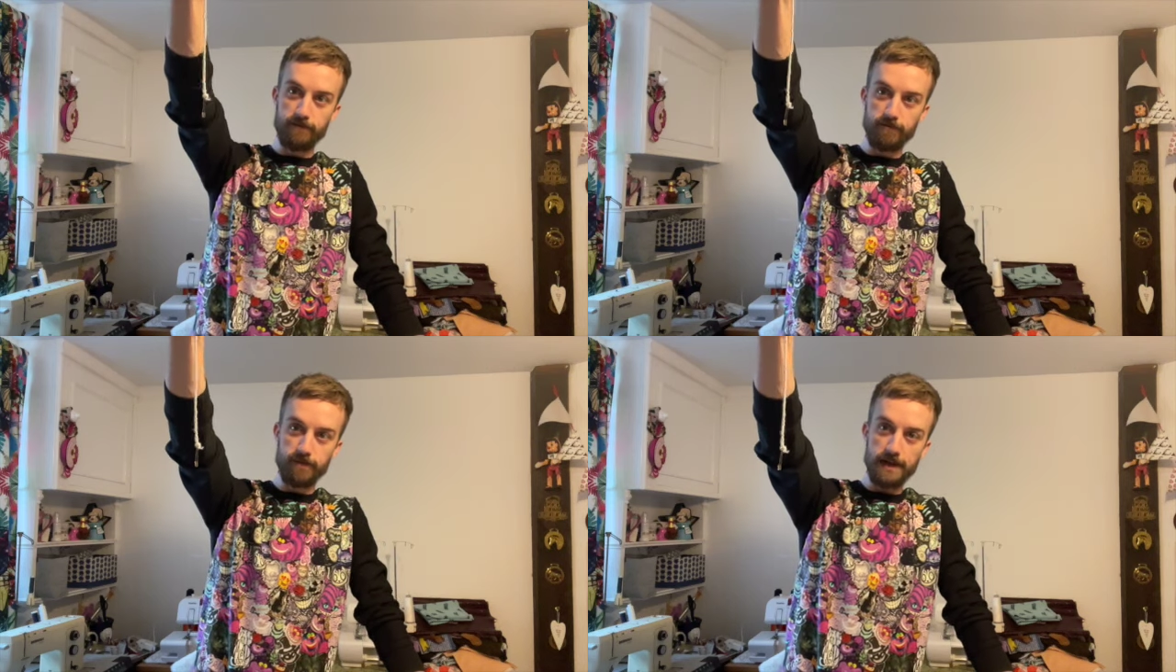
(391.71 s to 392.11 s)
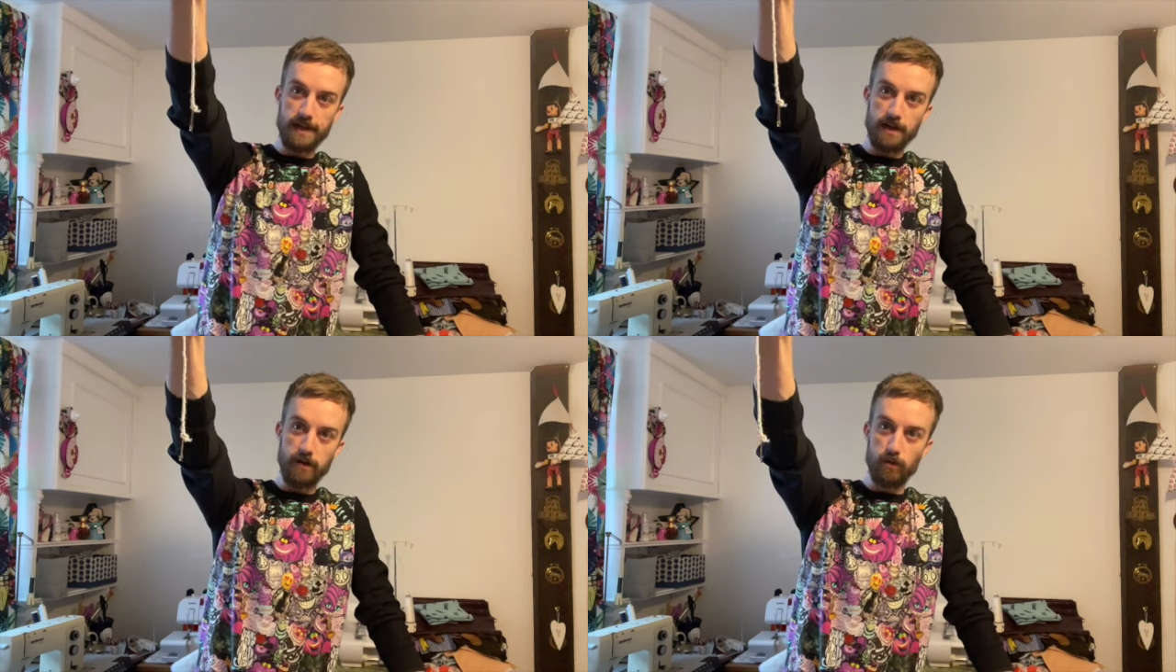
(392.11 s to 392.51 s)

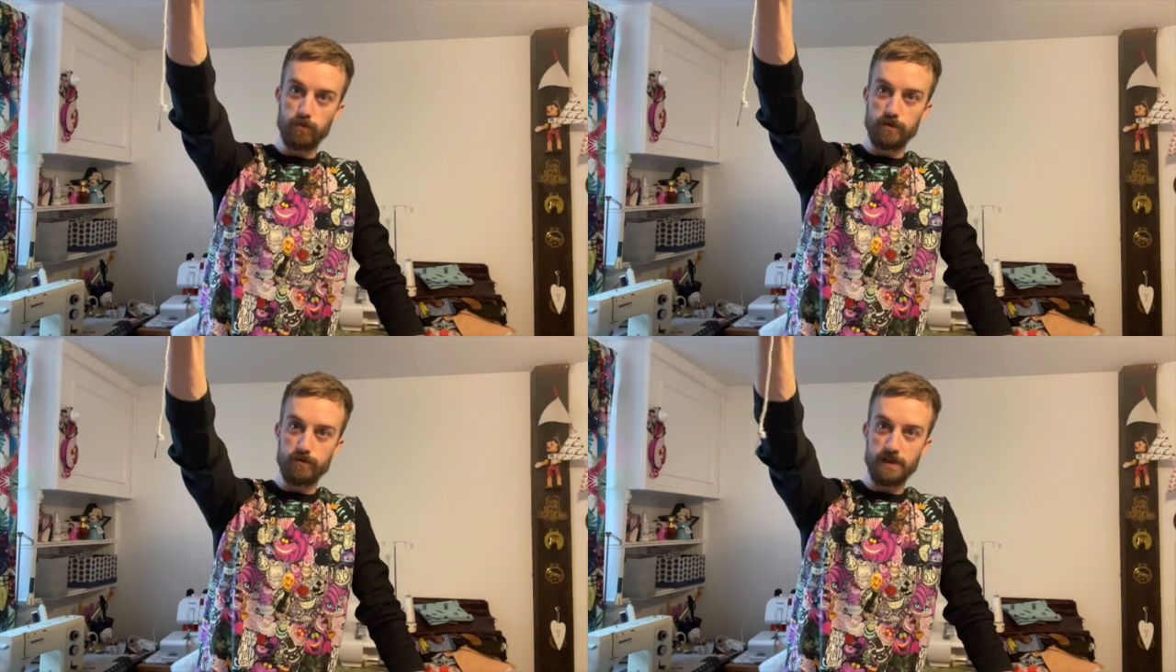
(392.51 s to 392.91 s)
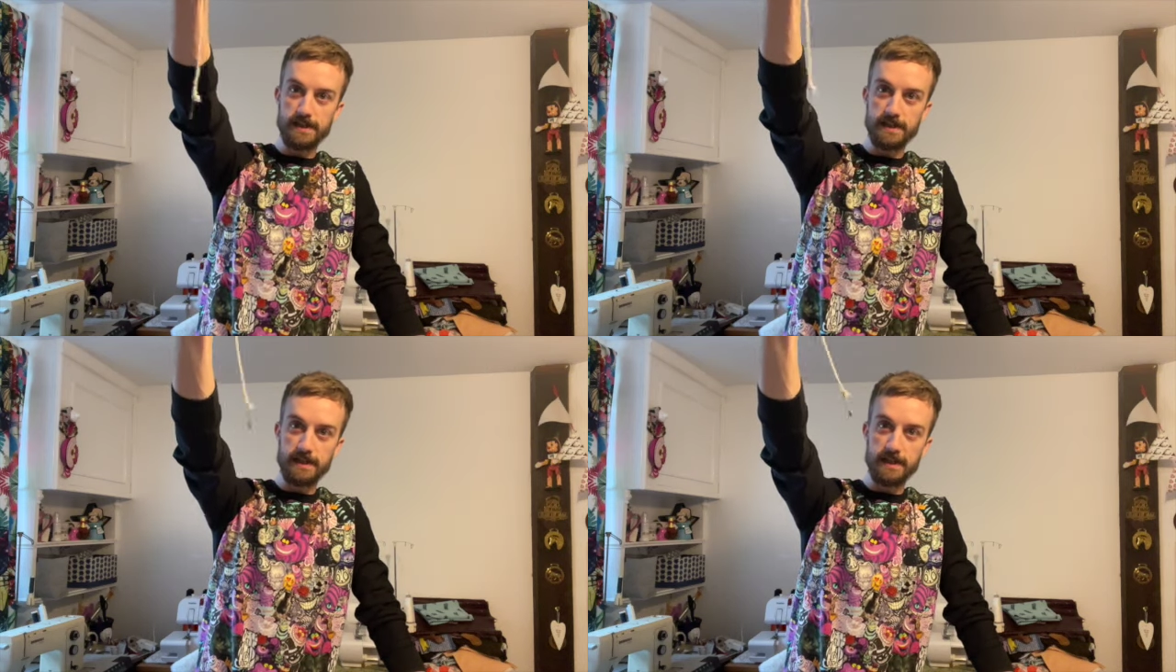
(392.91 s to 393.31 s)
really old
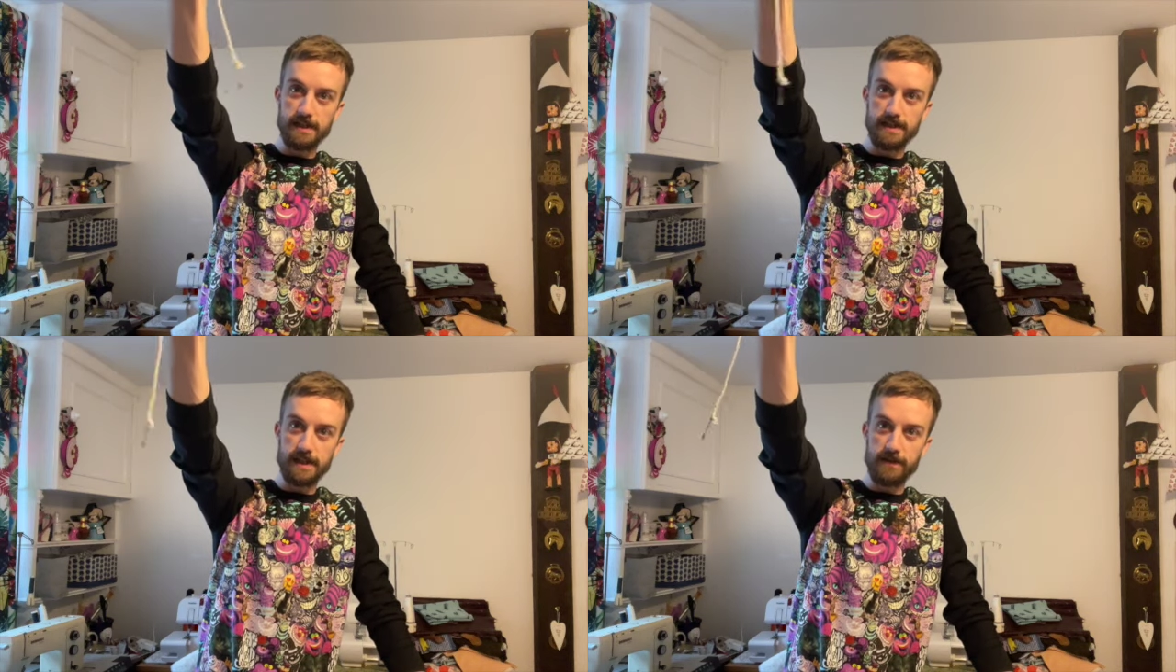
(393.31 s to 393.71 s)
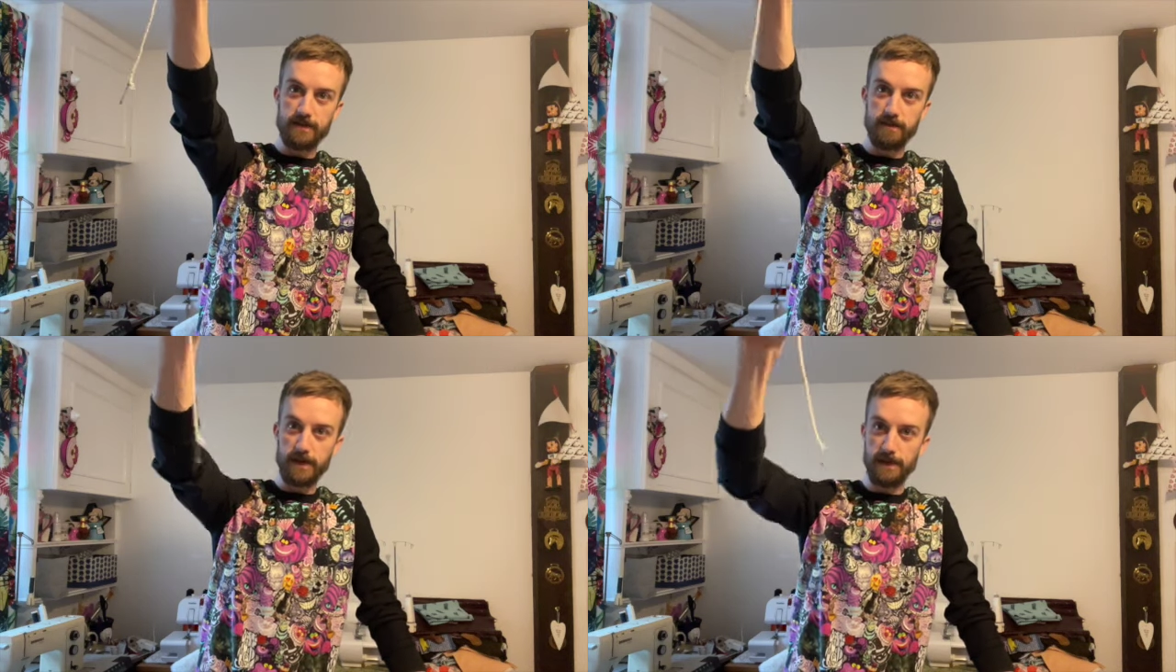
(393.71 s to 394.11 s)
rusty
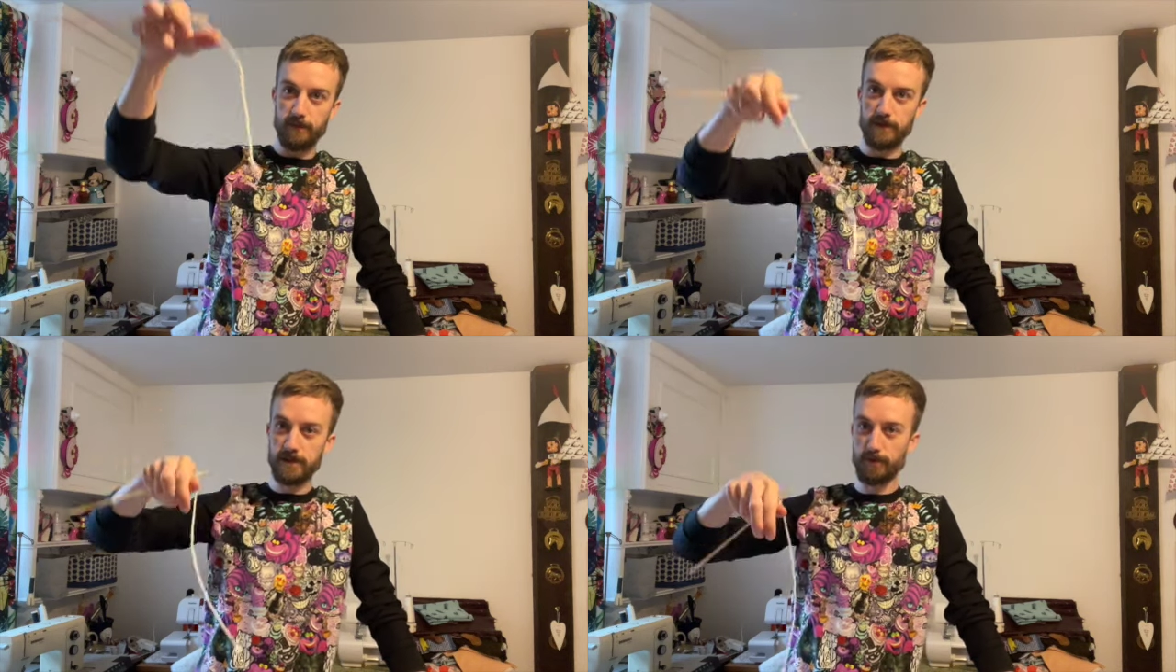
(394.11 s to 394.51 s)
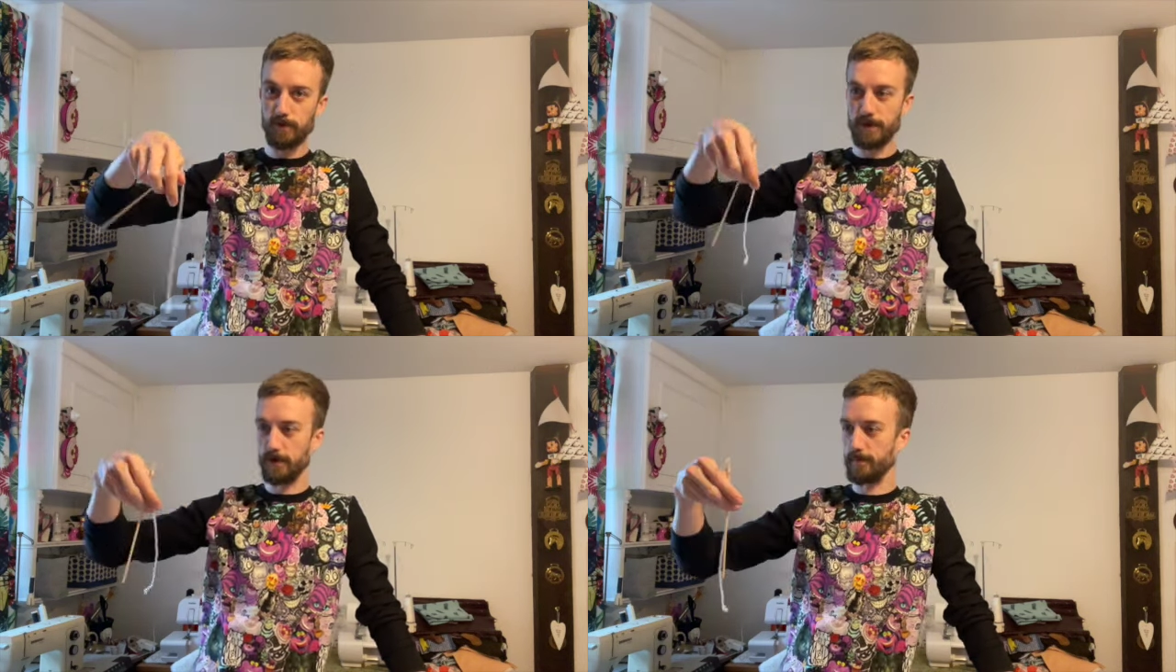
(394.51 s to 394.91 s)
safety pin, which is
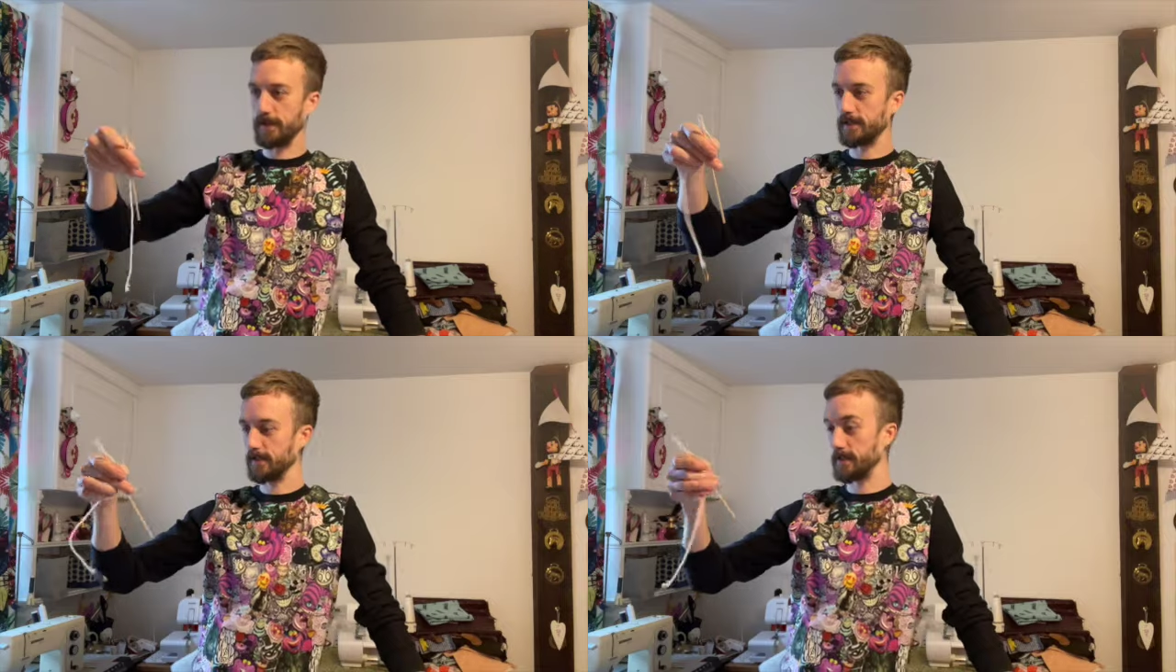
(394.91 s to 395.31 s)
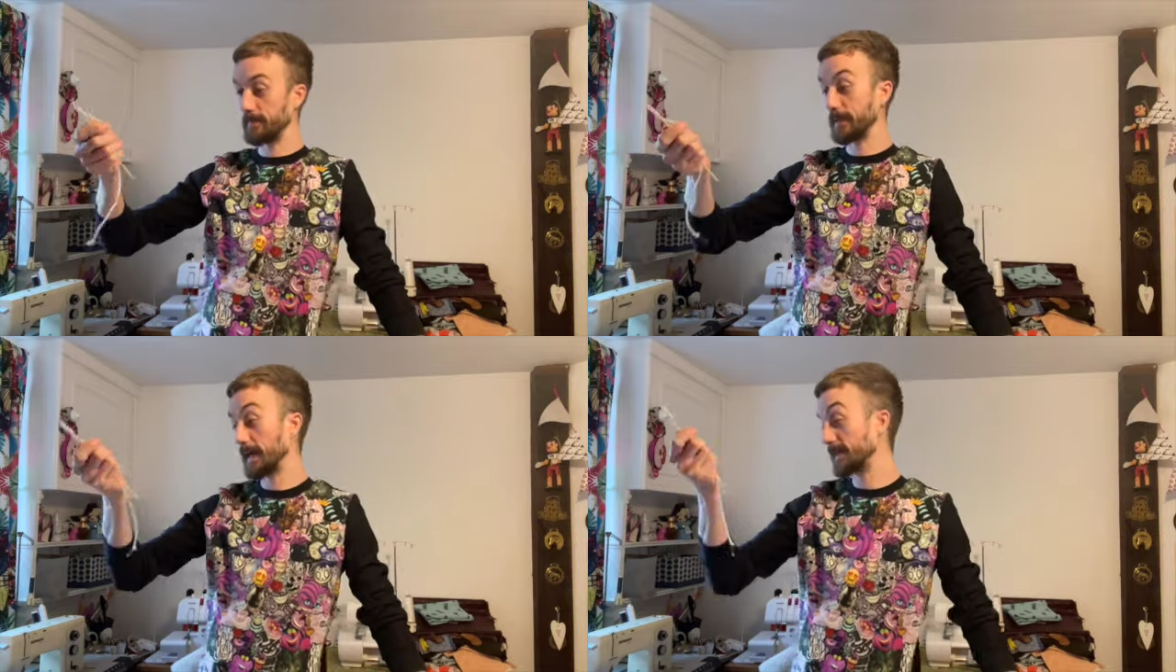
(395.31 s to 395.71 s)
probably not the best idea,
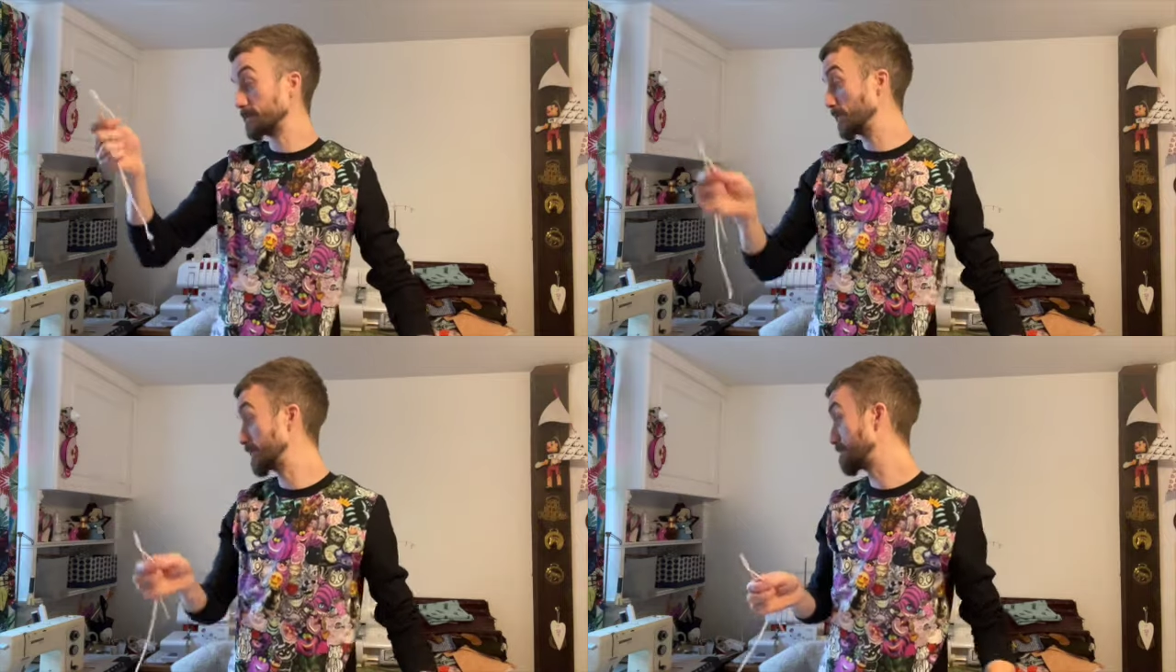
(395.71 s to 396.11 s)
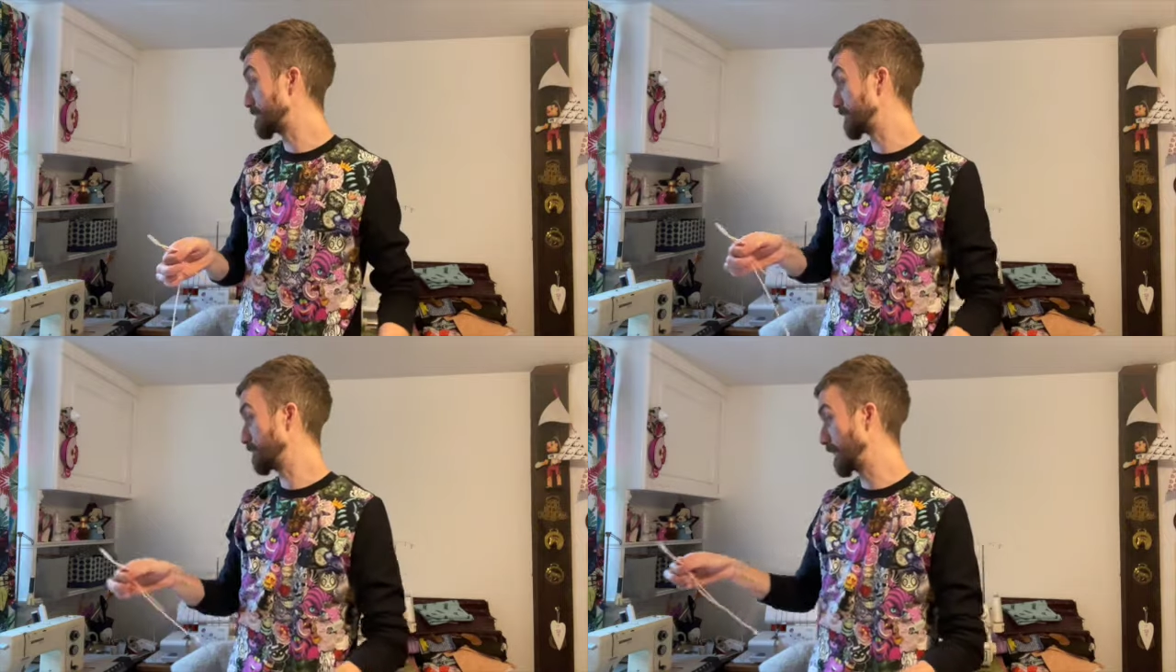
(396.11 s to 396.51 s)
but it has worked up
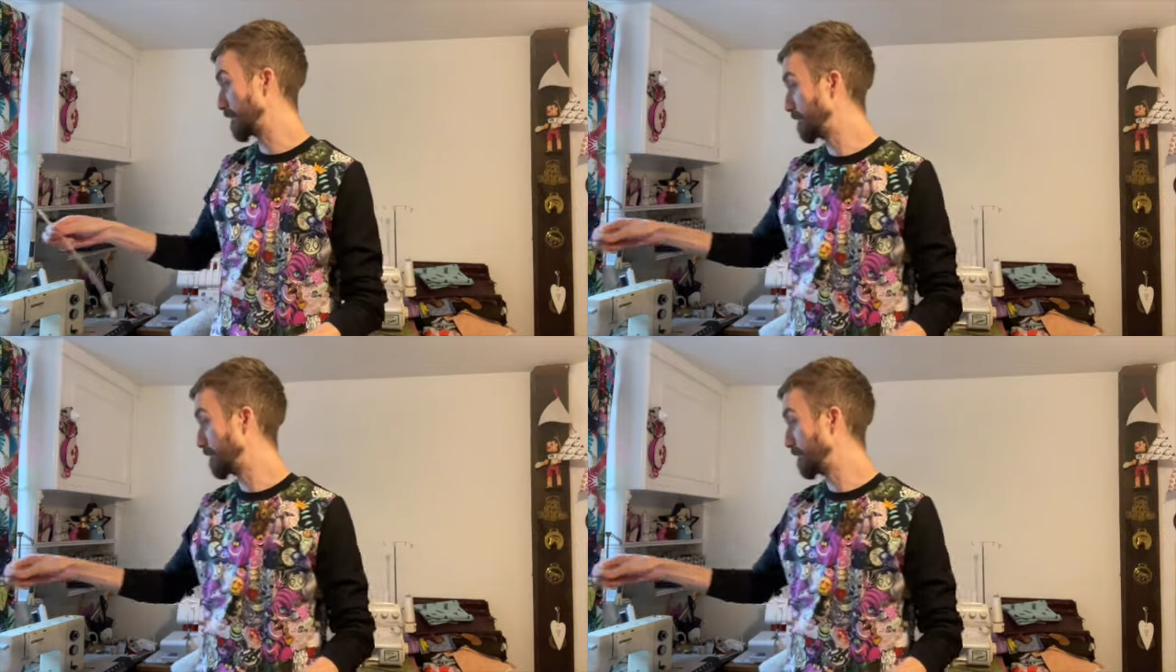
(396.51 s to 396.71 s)
until now.